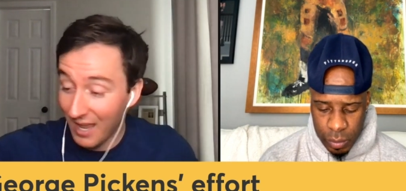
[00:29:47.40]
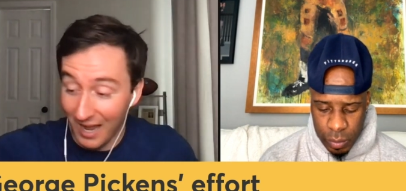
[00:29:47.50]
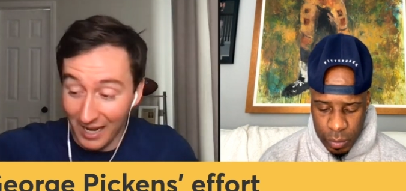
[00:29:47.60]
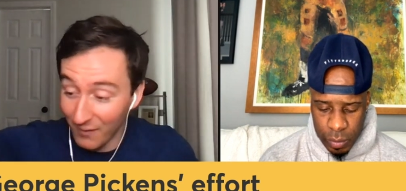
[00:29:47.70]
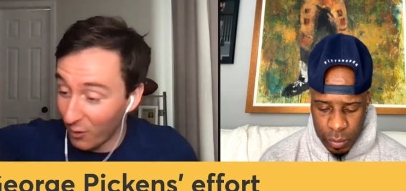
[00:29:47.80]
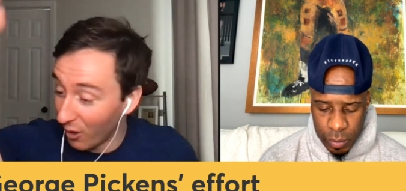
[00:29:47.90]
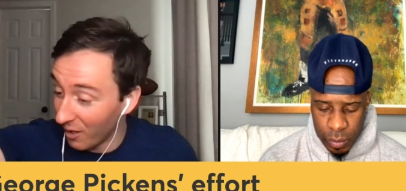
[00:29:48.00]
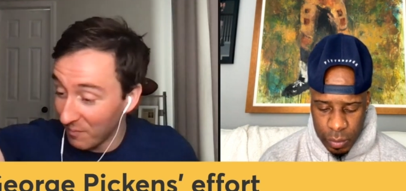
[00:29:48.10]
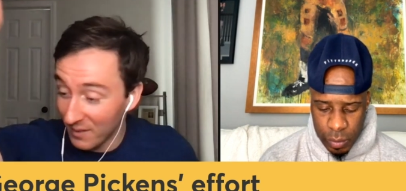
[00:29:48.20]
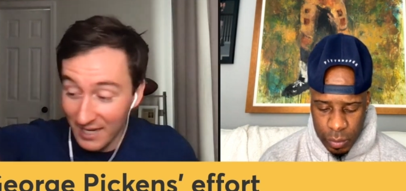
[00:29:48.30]
Speaker 1: I've gone up
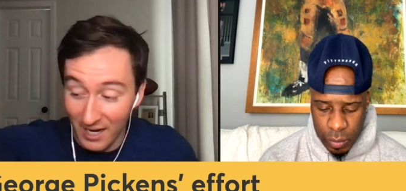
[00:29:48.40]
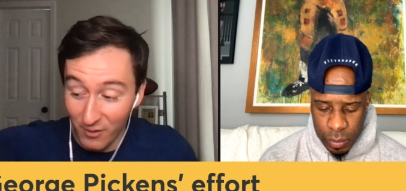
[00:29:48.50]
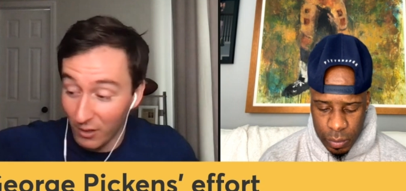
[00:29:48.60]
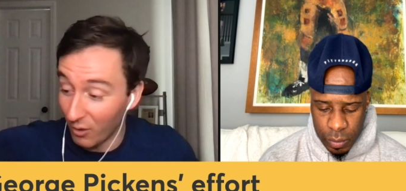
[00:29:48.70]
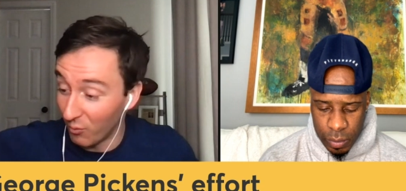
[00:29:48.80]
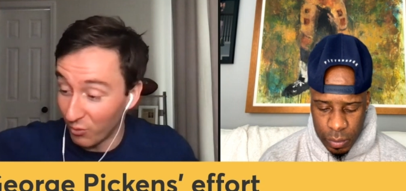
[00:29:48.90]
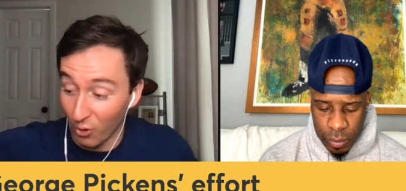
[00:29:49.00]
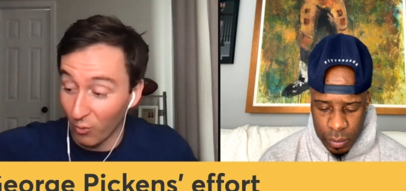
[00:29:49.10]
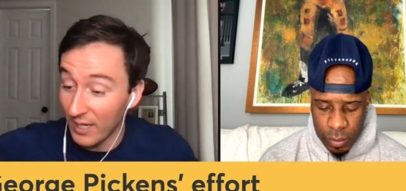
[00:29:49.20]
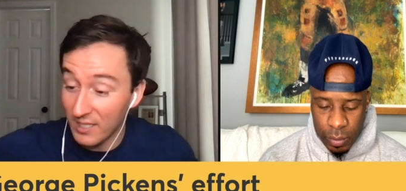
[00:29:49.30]
and down the your
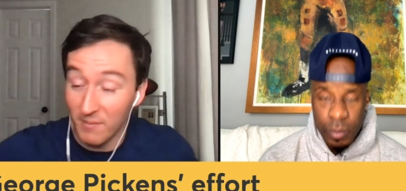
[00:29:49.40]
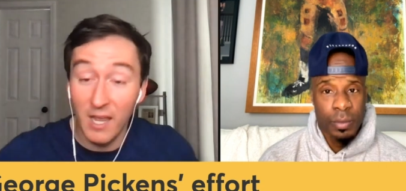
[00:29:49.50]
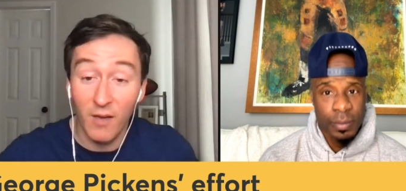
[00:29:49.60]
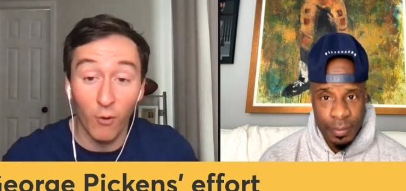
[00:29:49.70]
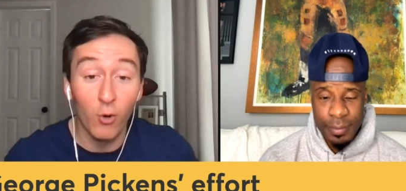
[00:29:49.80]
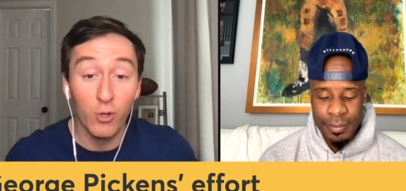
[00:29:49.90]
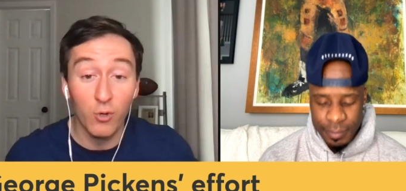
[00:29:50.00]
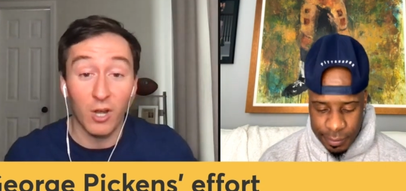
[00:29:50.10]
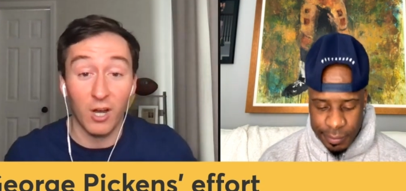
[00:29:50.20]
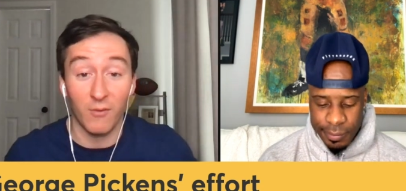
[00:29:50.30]
resume of who you
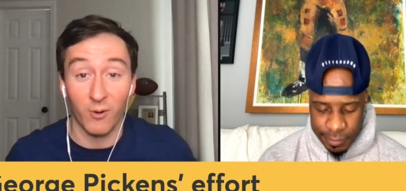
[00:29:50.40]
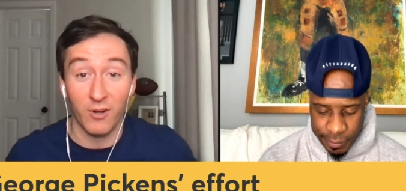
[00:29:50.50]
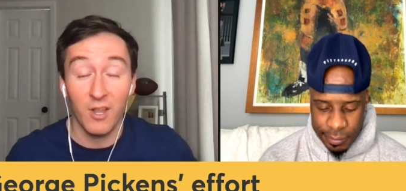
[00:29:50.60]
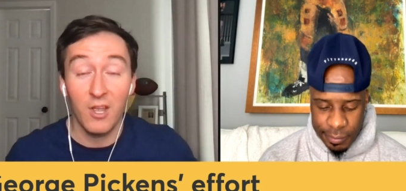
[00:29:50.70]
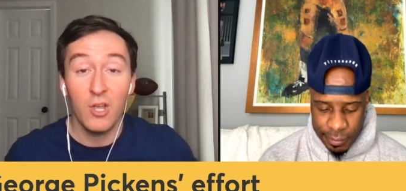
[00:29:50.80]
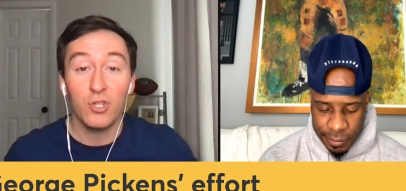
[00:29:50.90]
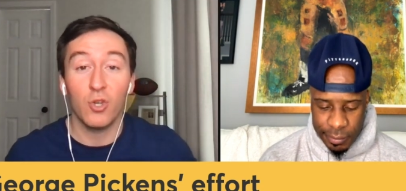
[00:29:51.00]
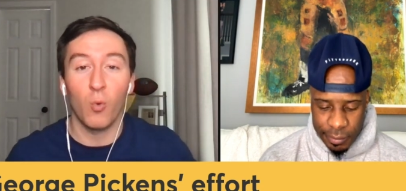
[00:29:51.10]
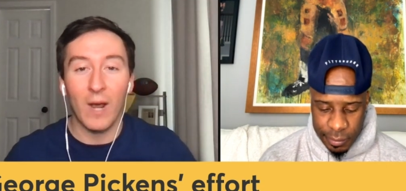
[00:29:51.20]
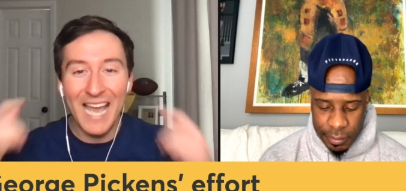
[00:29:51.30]
covered. So
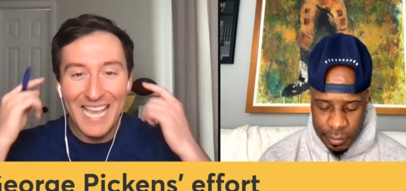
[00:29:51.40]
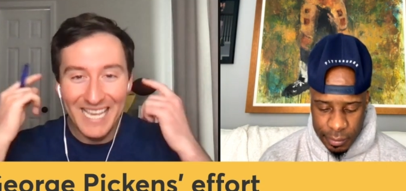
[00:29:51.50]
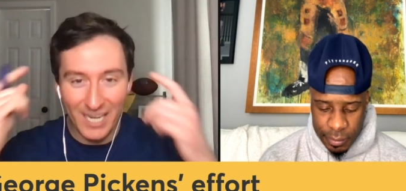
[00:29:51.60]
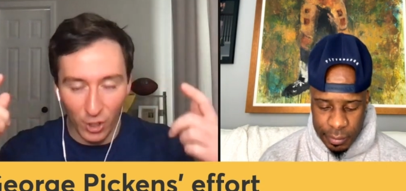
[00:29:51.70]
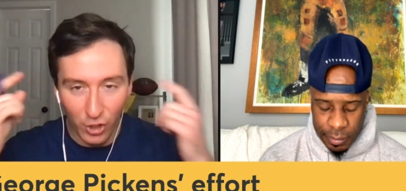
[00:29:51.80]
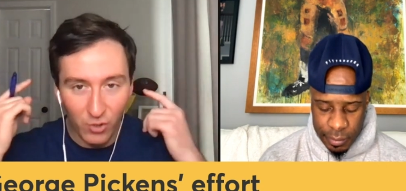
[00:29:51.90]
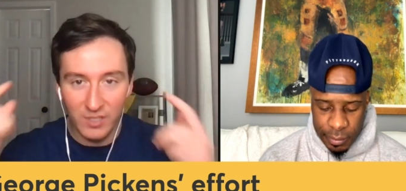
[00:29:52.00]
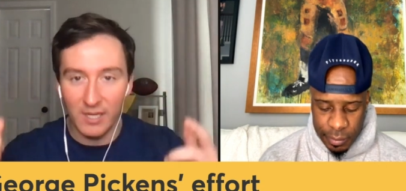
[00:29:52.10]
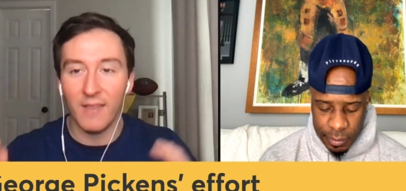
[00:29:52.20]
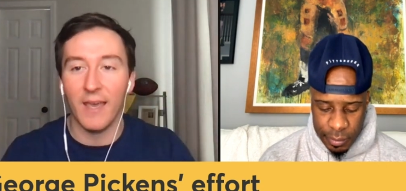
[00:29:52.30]
when I hear you
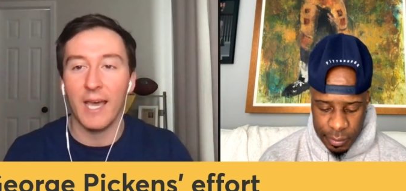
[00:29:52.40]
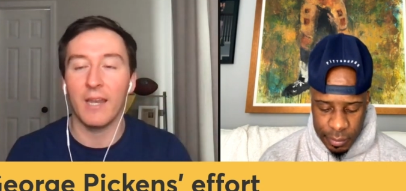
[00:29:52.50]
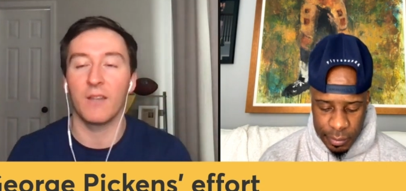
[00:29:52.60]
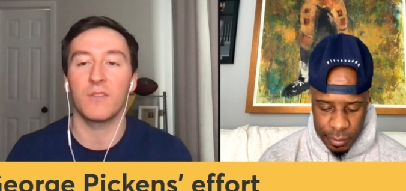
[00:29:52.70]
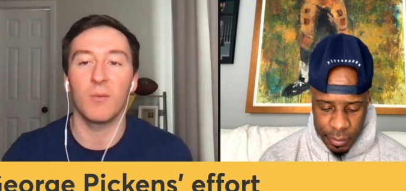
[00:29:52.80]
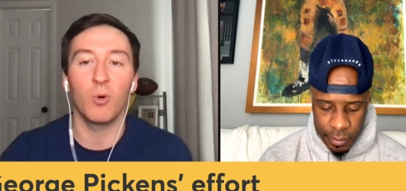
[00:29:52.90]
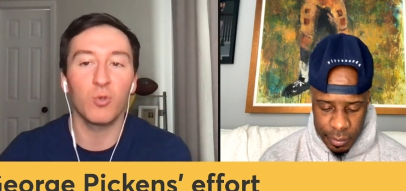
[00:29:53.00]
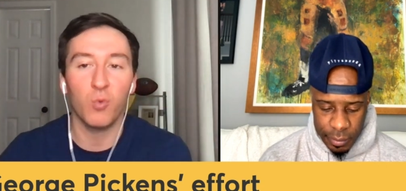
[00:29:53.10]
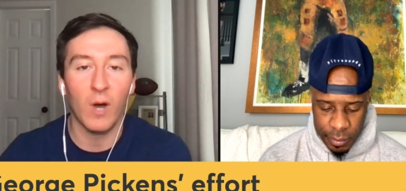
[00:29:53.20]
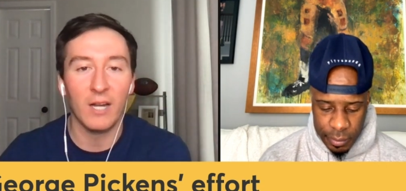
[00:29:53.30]
say that, and if someone's
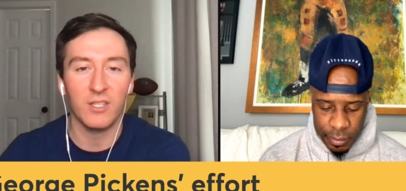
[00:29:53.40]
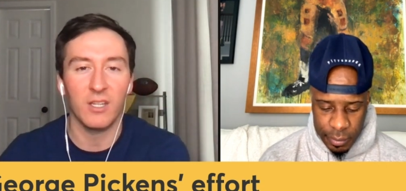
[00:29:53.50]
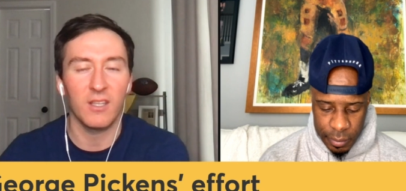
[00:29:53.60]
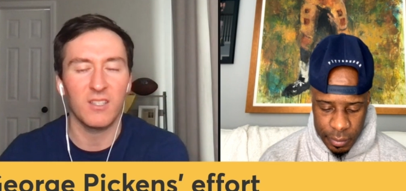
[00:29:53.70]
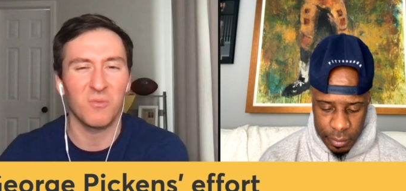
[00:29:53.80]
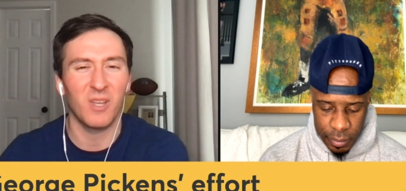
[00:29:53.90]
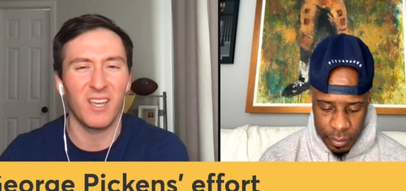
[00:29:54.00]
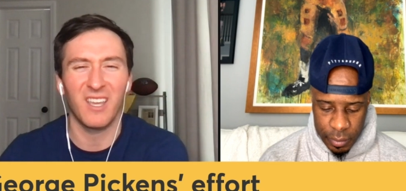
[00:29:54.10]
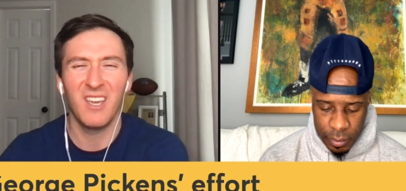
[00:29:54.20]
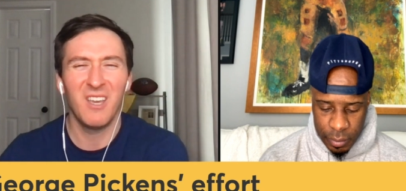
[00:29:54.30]
watching this and be like,
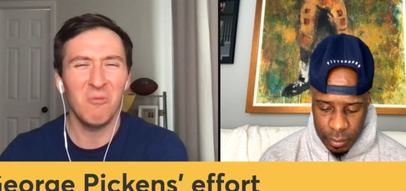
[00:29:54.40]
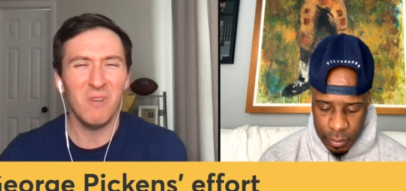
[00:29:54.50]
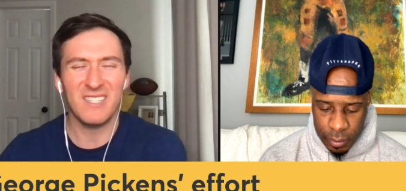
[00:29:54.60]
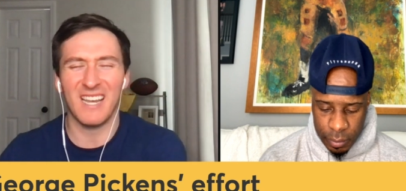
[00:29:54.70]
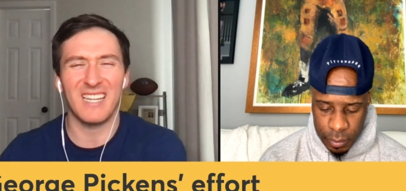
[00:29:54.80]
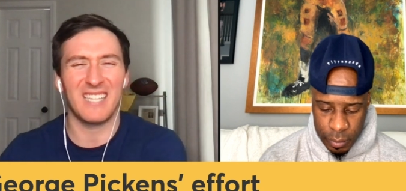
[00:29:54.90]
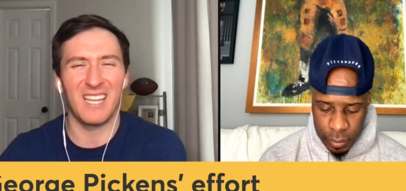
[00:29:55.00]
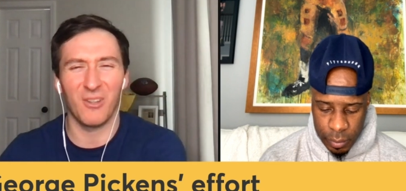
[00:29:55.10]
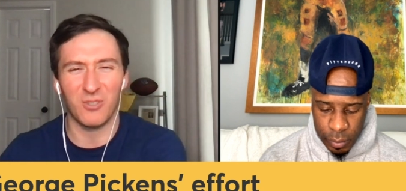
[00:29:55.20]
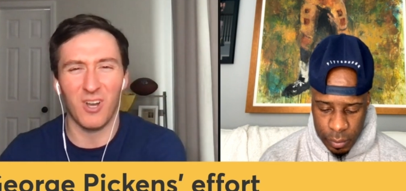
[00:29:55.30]
"What's Ike
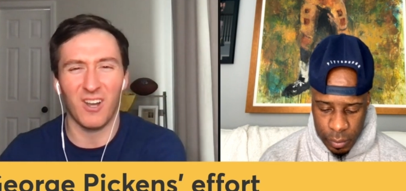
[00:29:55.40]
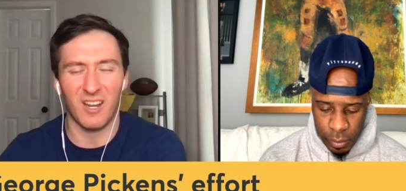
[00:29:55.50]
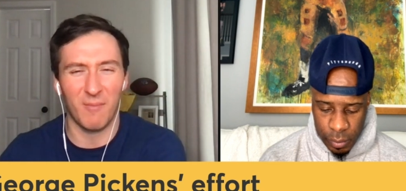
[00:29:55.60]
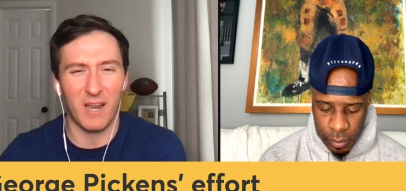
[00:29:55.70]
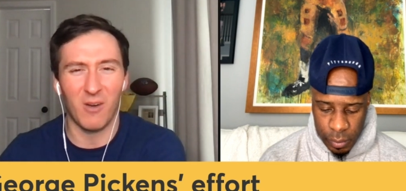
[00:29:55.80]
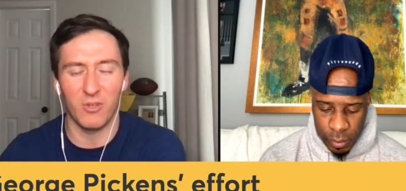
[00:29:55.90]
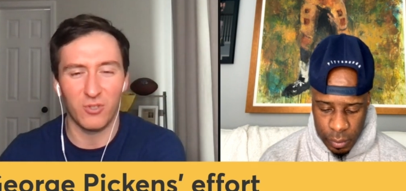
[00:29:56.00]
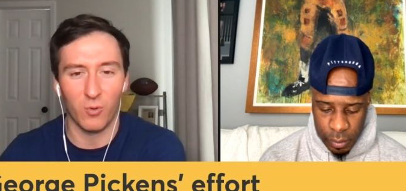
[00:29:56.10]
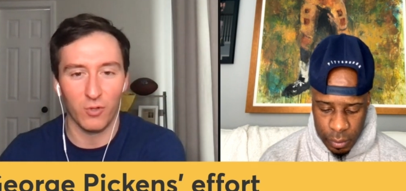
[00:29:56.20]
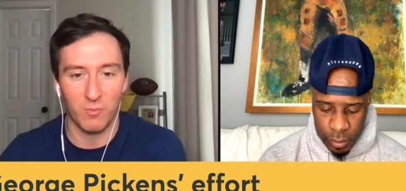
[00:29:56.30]
Taylor talking about with
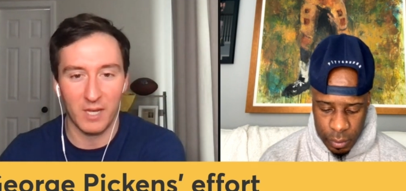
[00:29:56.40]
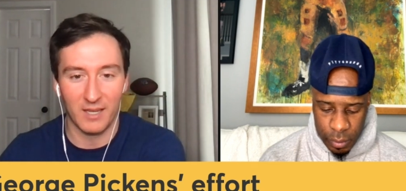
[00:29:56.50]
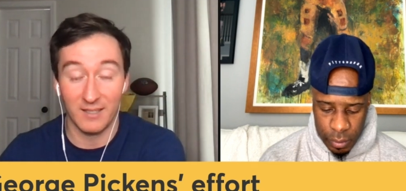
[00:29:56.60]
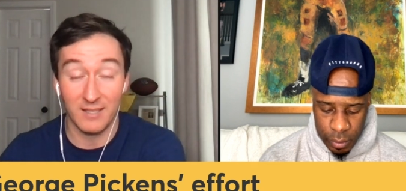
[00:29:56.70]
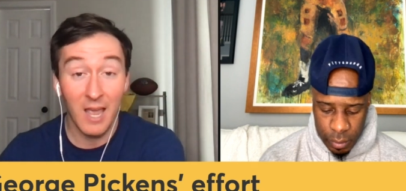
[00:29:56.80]
George Pickens?"